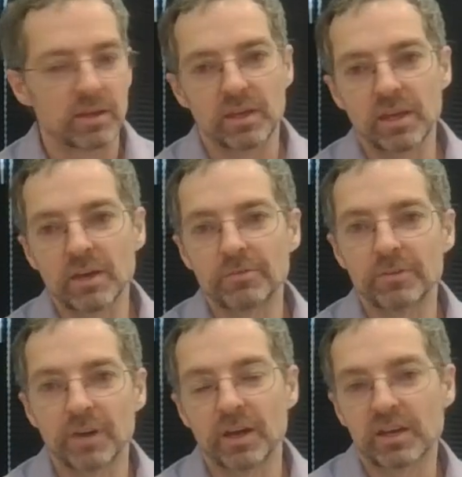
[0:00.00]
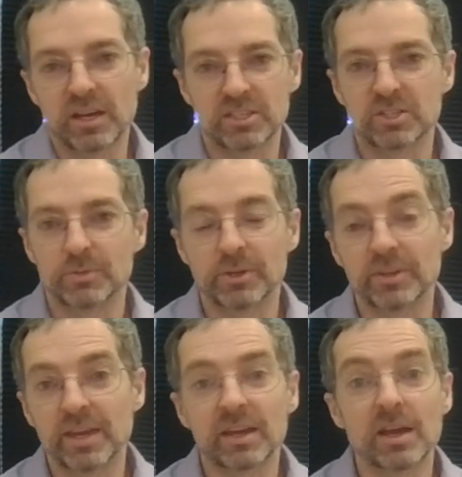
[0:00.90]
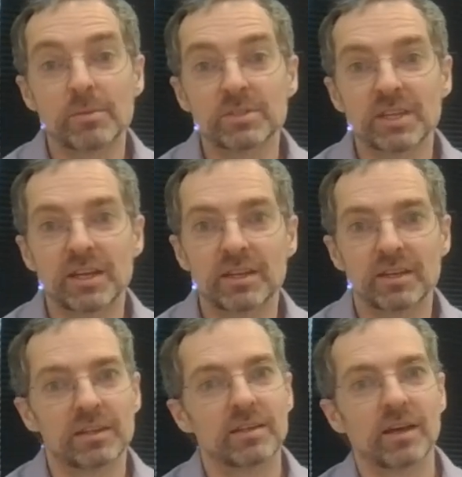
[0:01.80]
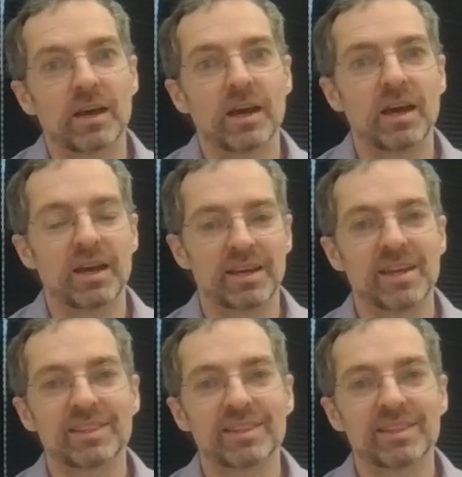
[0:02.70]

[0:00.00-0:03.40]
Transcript: If a customer then comes in again